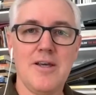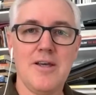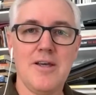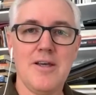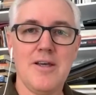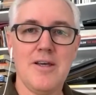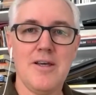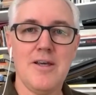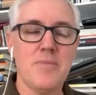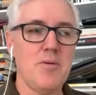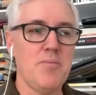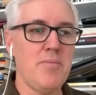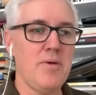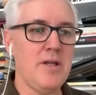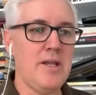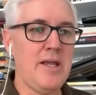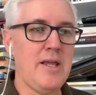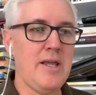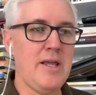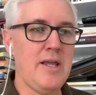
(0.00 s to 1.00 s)
Um,
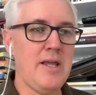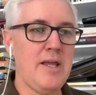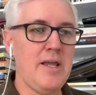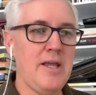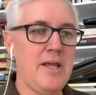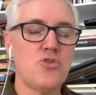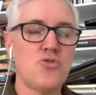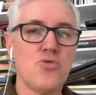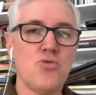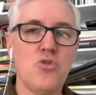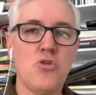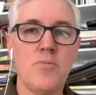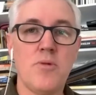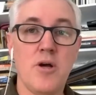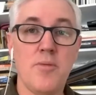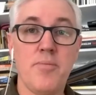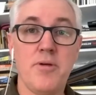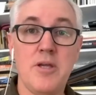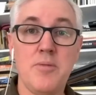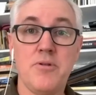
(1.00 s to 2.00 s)
but how can I draw
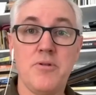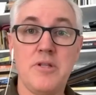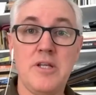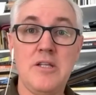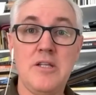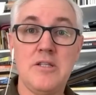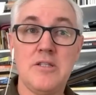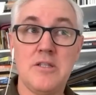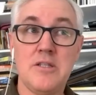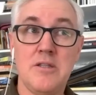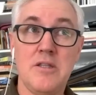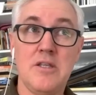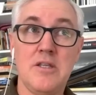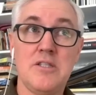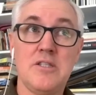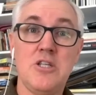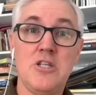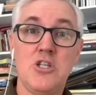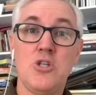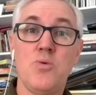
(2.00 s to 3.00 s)
my people into
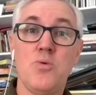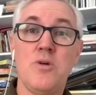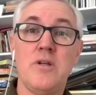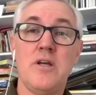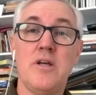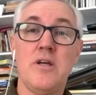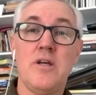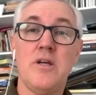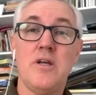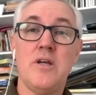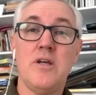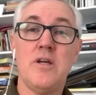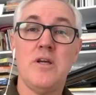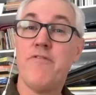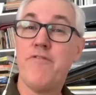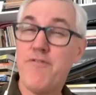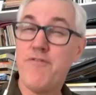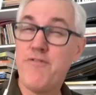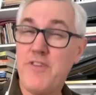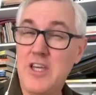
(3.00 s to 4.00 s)
this issue and, and help them
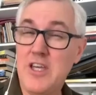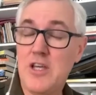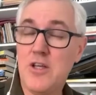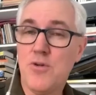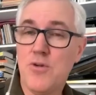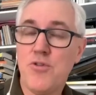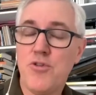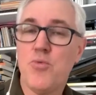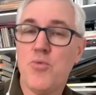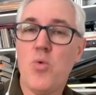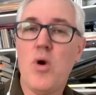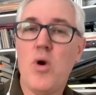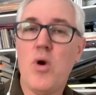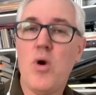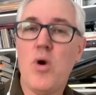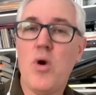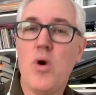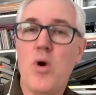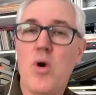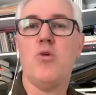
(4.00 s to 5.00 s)
feel the
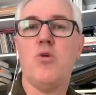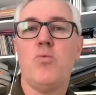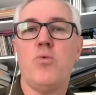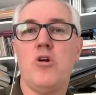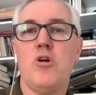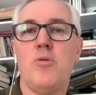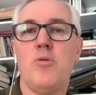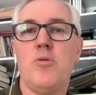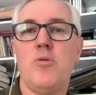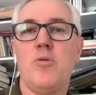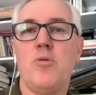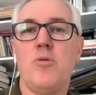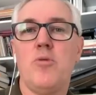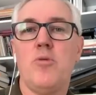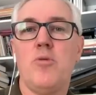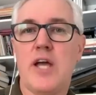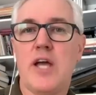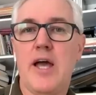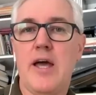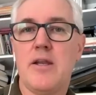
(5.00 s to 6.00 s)
weight of what we're about to
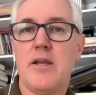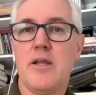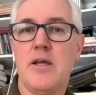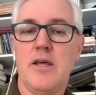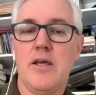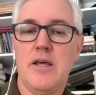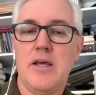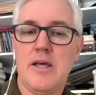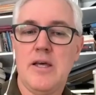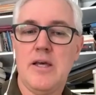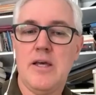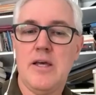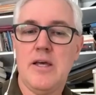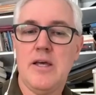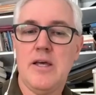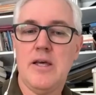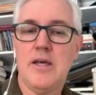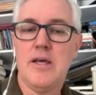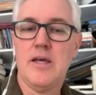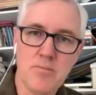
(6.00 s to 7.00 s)
look at?
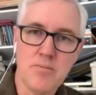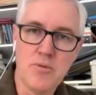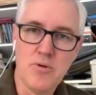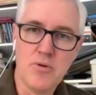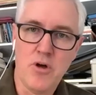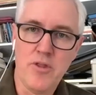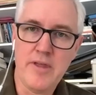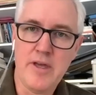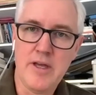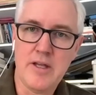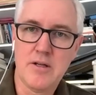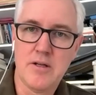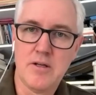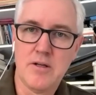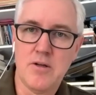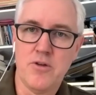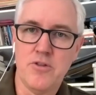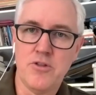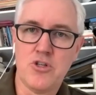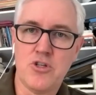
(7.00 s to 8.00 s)
Take them on that
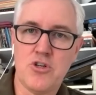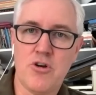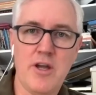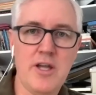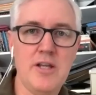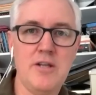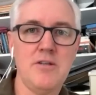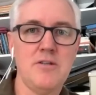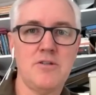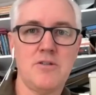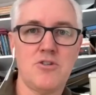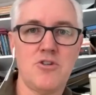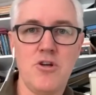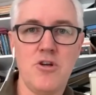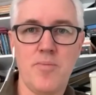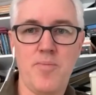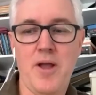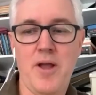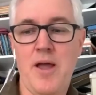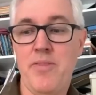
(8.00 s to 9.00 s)
on the train
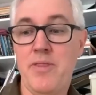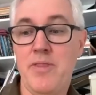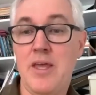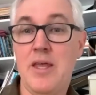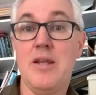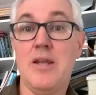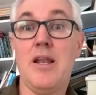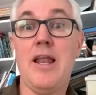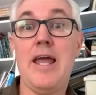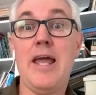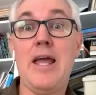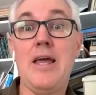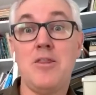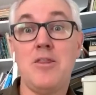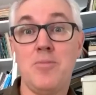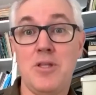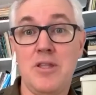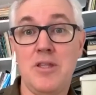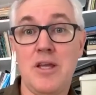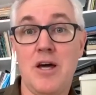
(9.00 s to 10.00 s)
trip and then land
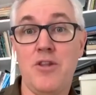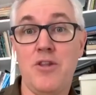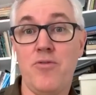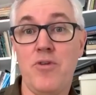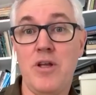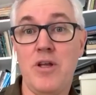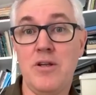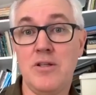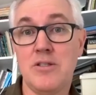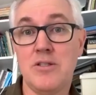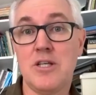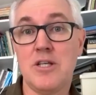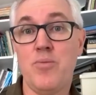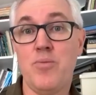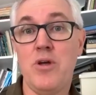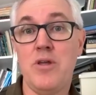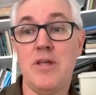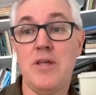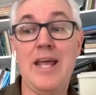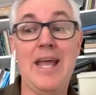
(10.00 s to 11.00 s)
them at the other end and
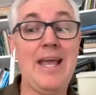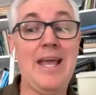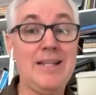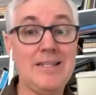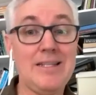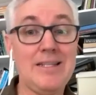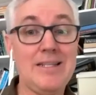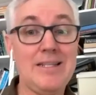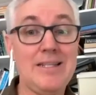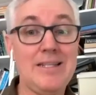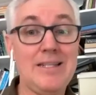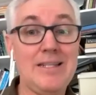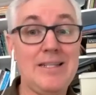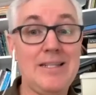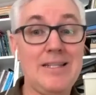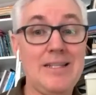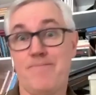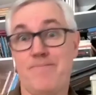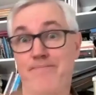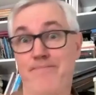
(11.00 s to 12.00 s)
somewhere that answers
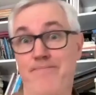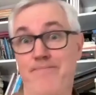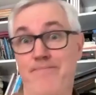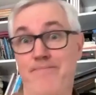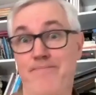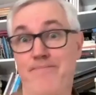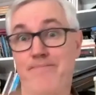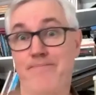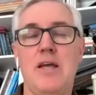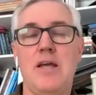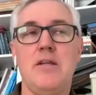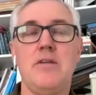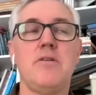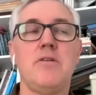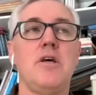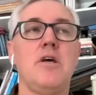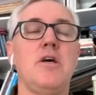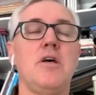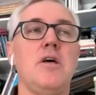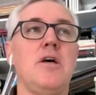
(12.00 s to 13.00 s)
that. And
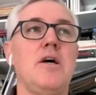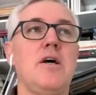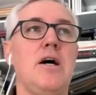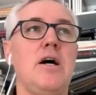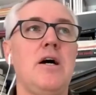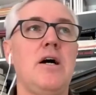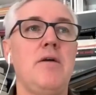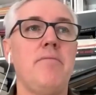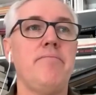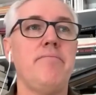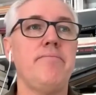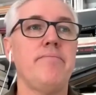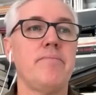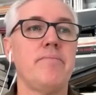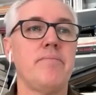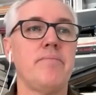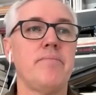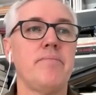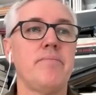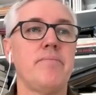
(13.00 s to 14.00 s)
yeah. um,
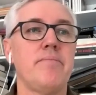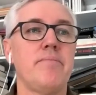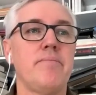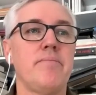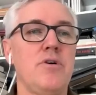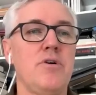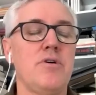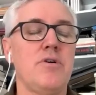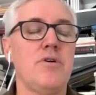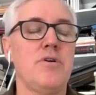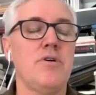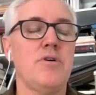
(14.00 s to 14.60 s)
the